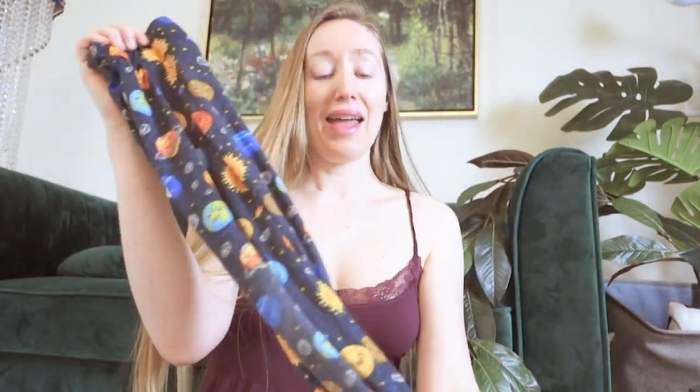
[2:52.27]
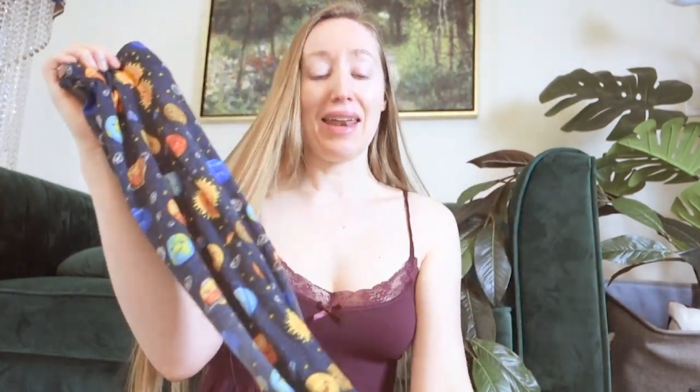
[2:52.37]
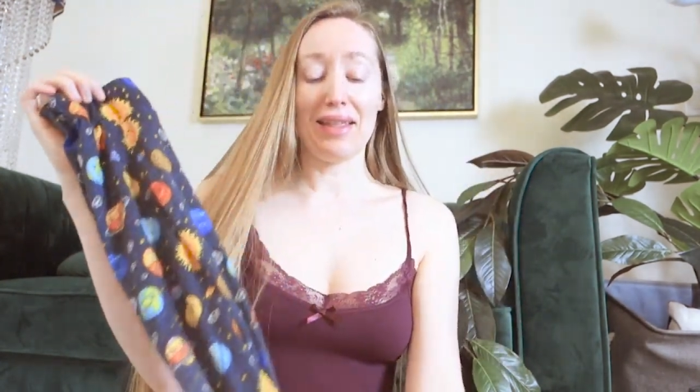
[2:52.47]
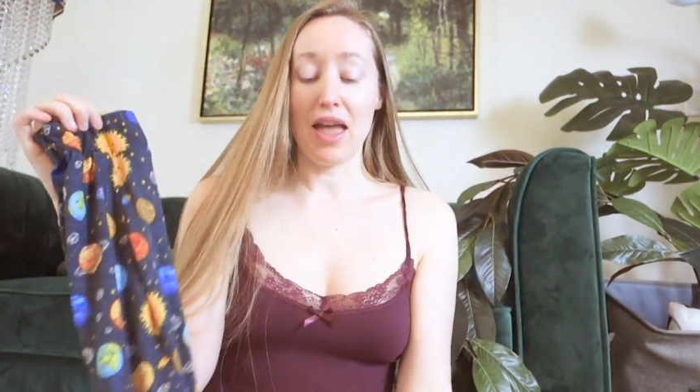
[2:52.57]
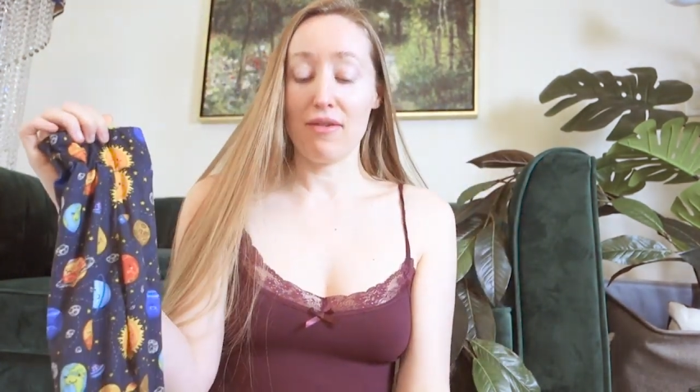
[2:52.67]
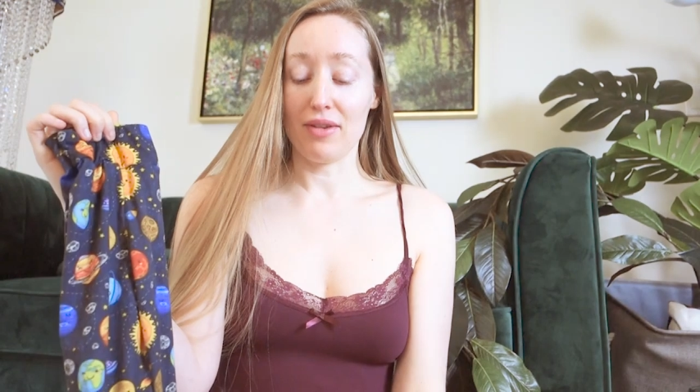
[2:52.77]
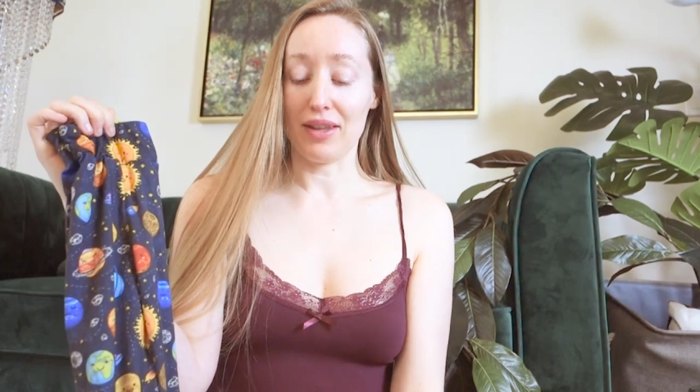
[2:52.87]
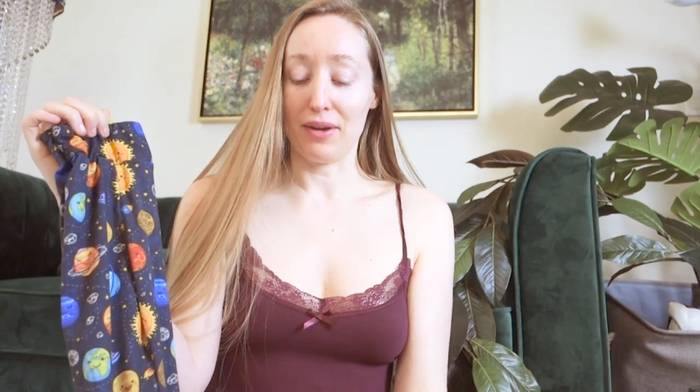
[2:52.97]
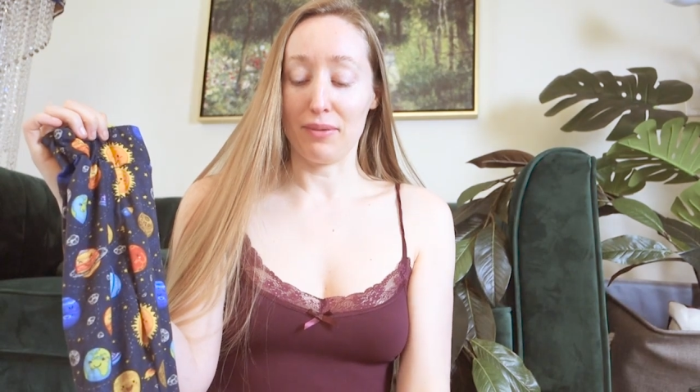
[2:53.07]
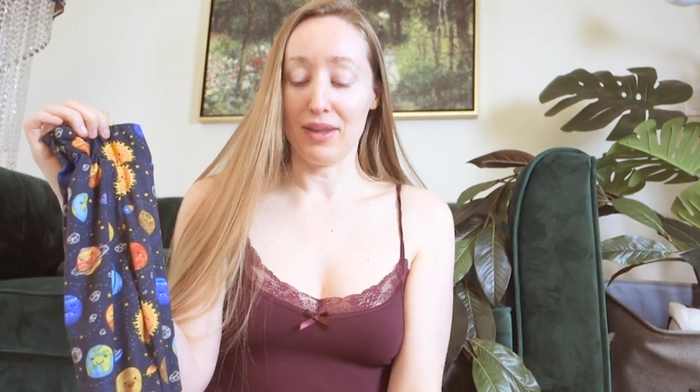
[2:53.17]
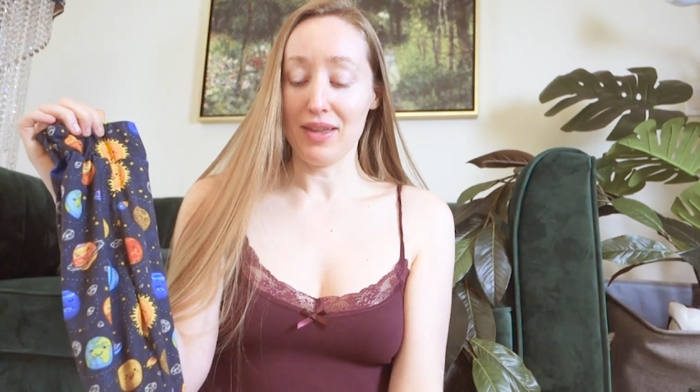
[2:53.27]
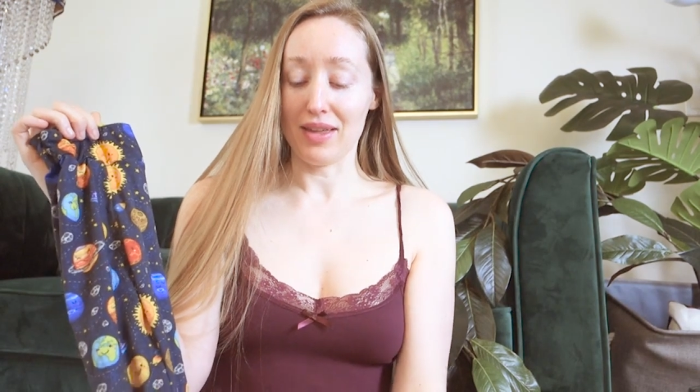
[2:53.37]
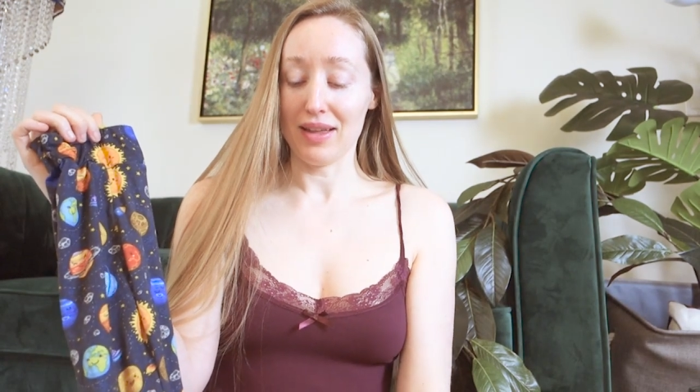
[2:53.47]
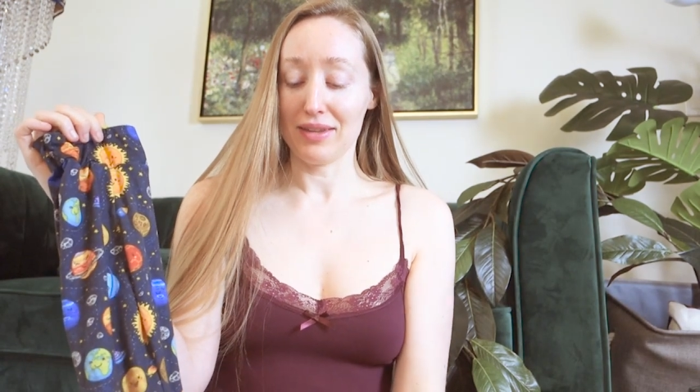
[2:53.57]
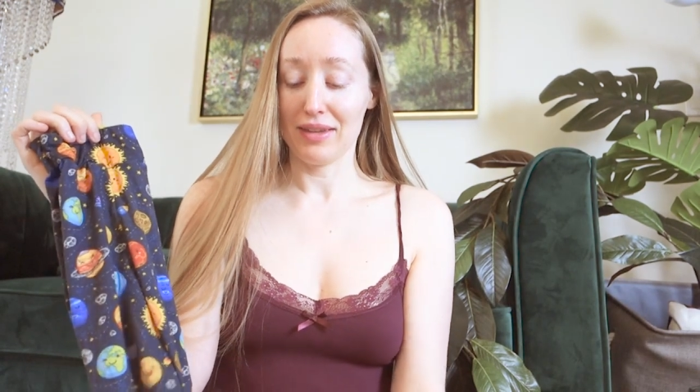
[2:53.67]
And I laughed. I was like, really?
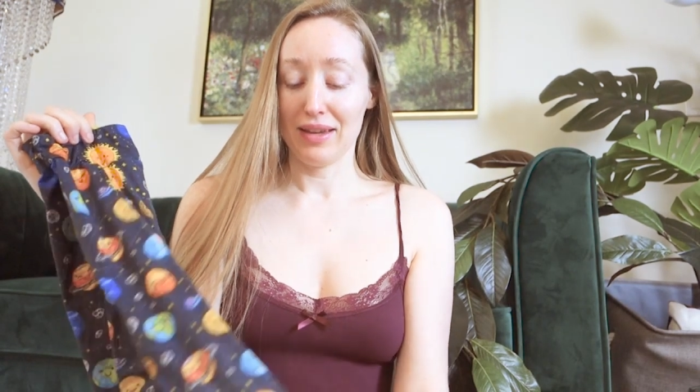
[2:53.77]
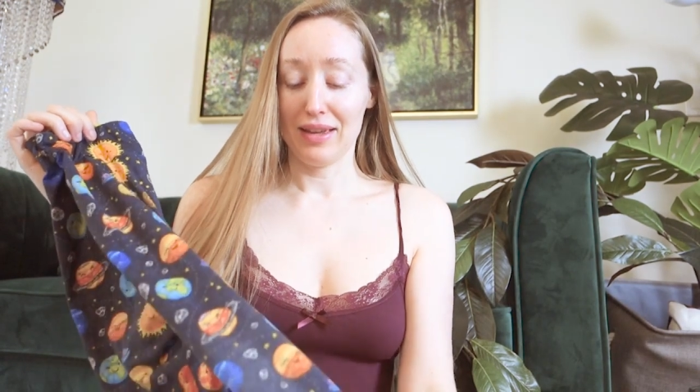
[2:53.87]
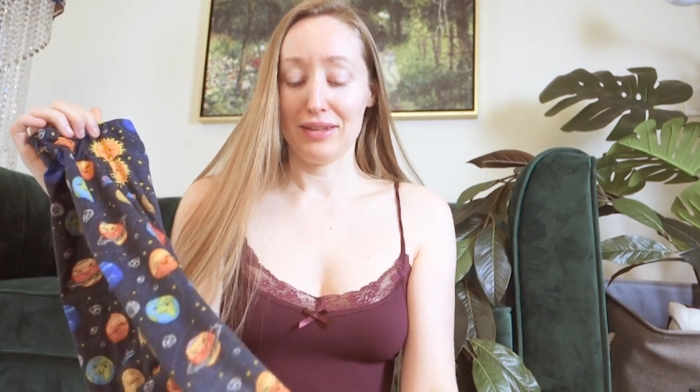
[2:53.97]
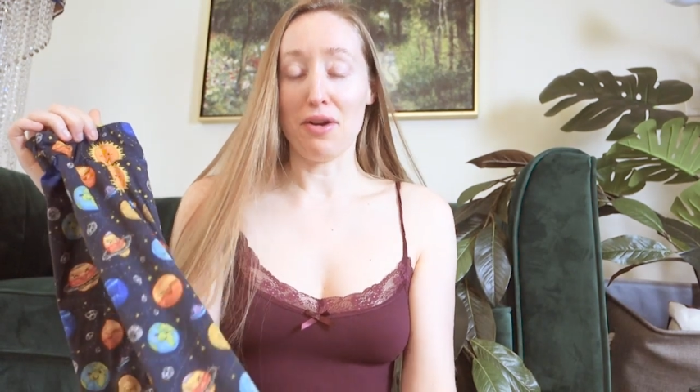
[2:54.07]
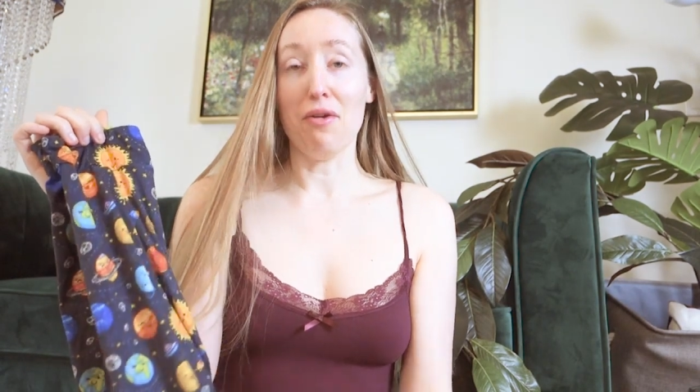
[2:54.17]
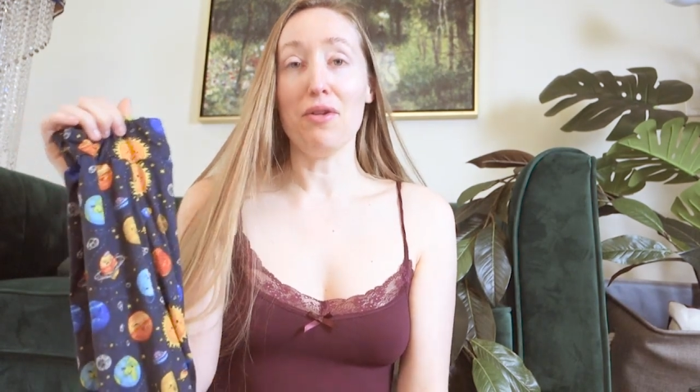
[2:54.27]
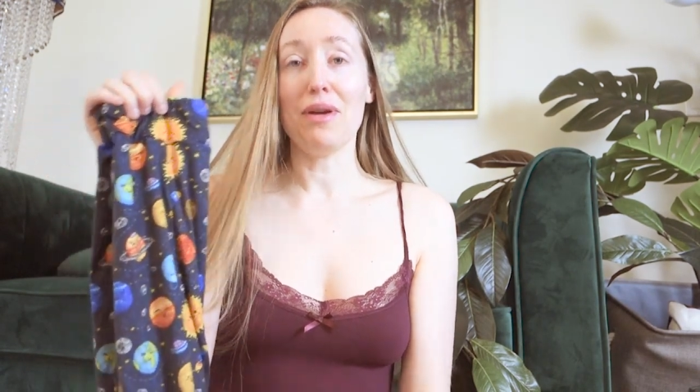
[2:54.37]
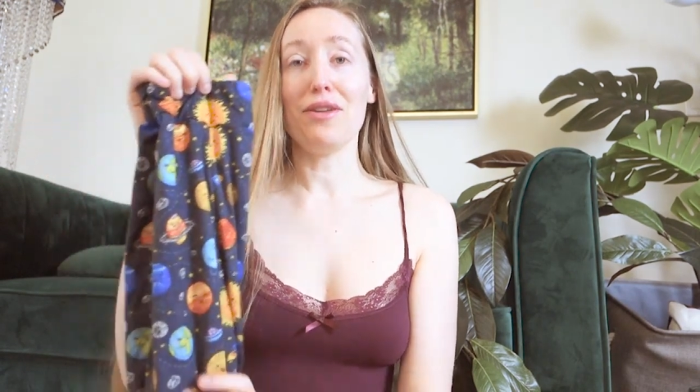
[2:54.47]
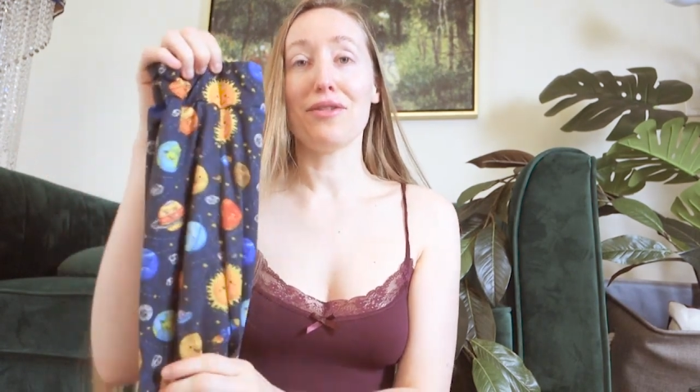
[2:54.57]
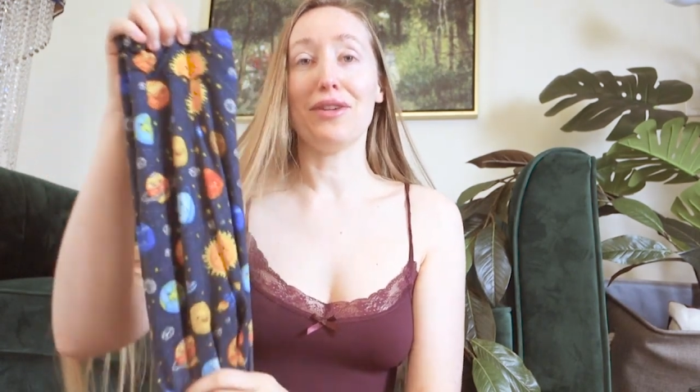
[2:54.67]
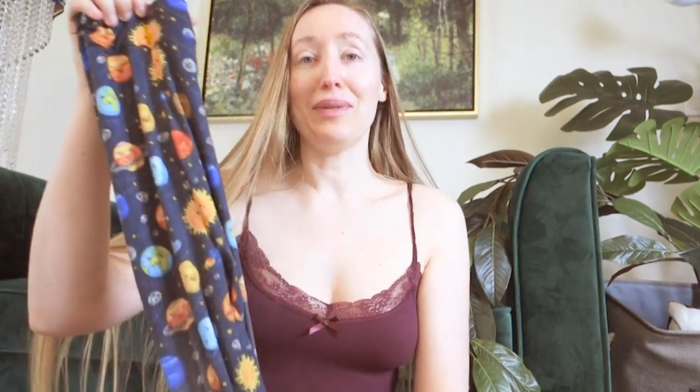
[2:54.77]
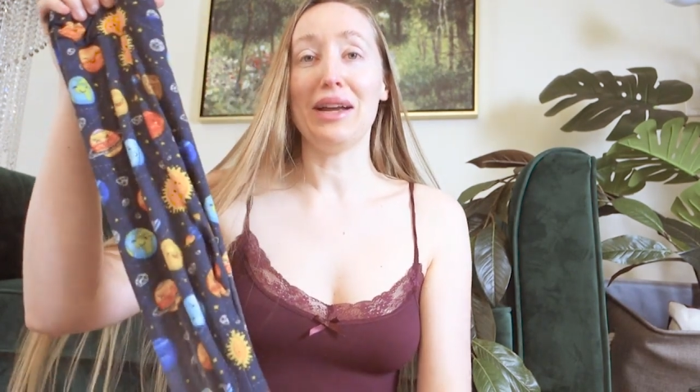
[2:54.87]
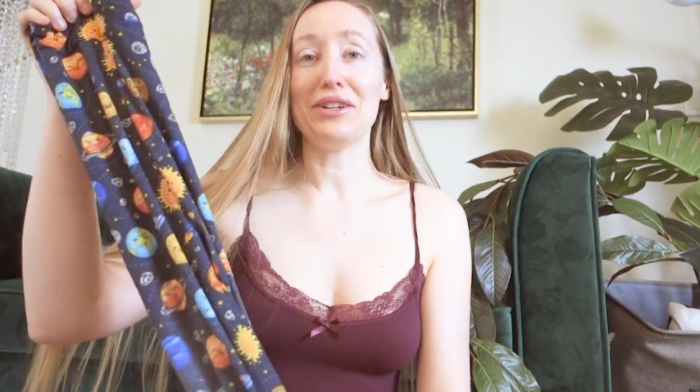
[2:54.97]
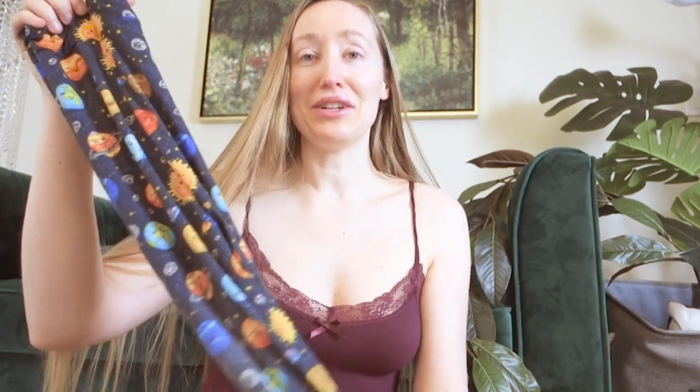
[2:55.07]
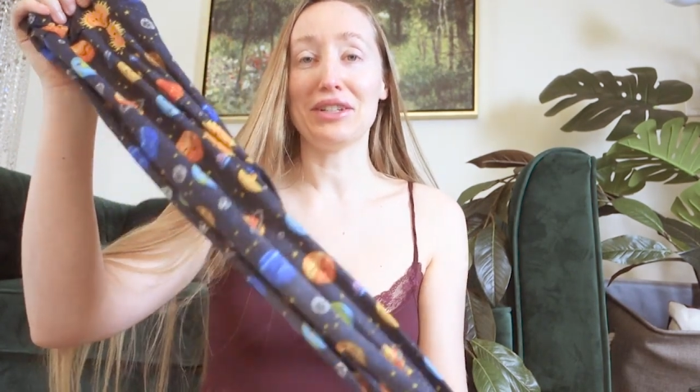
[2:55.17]
That's the only way you can
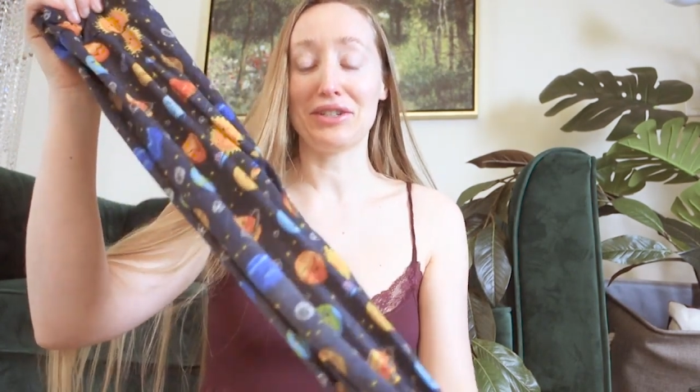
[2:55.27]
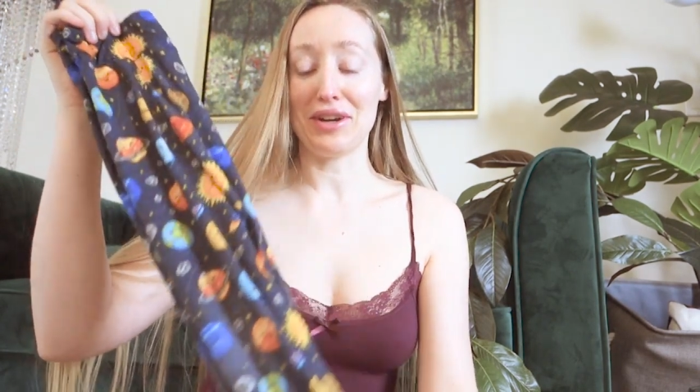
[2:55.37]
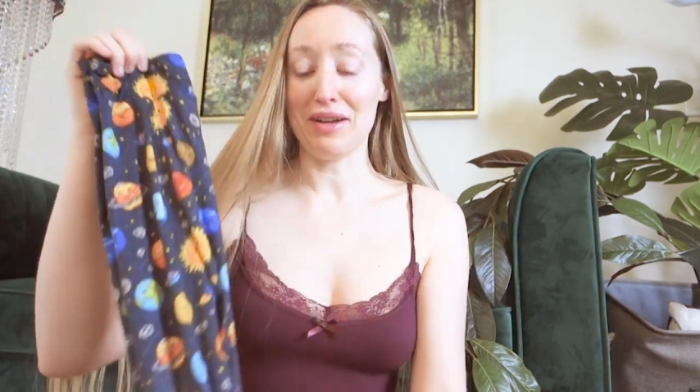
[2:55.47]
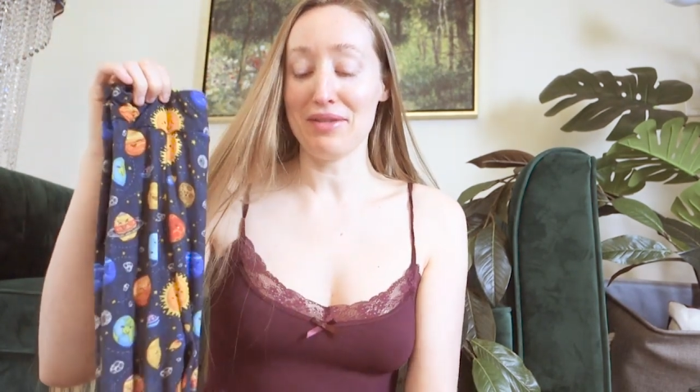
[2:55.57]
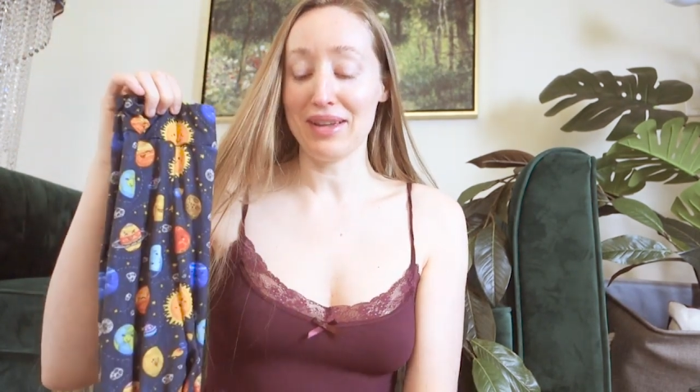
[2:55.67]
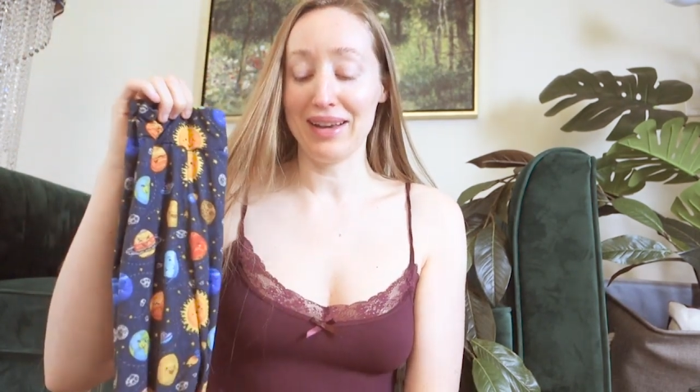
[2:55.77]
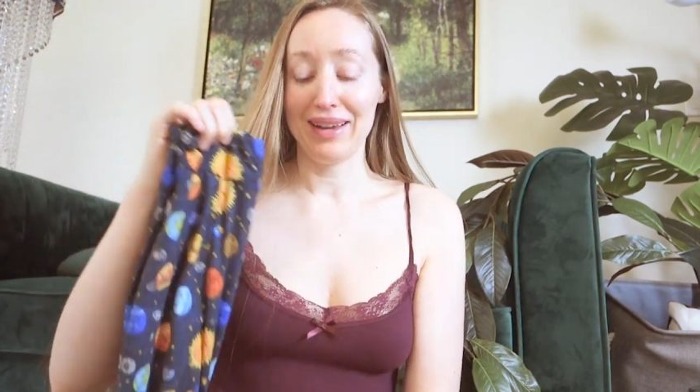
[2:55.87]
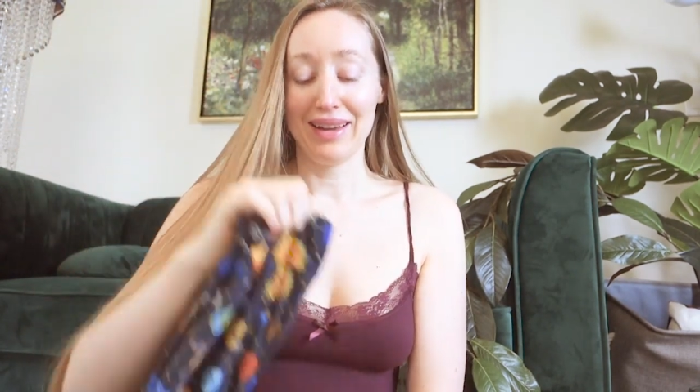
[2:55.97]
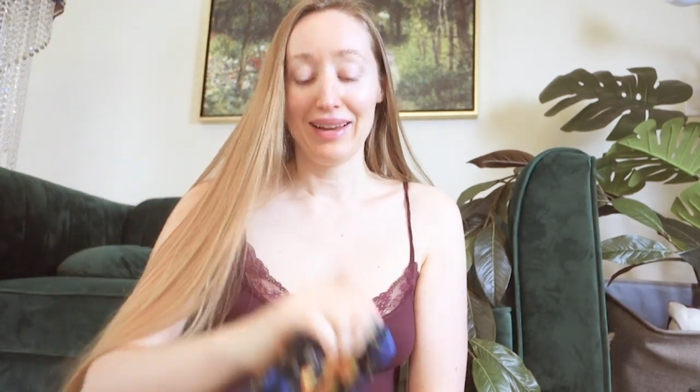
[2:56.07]
imagine us traveling?